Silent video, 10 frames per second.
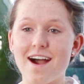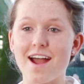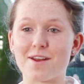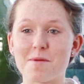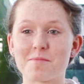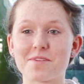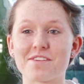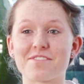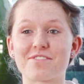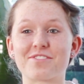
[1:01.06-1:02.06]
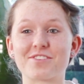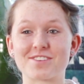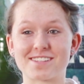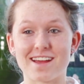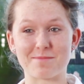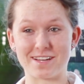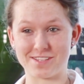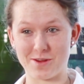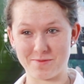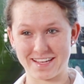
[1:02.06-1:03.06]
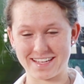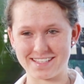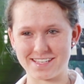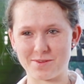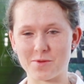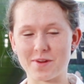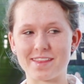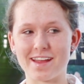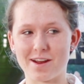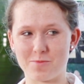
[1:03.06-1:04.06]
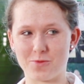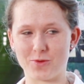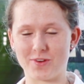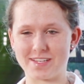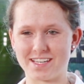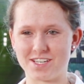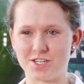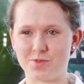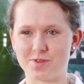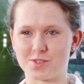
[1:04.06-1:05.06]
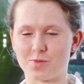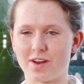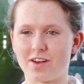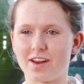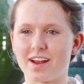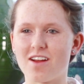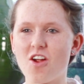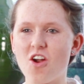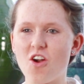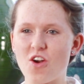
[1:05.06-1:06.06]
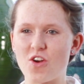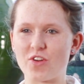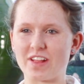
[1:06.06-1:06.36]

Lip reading: I remember the first time I saw Mackenzie, we were in the airport and she was wearing her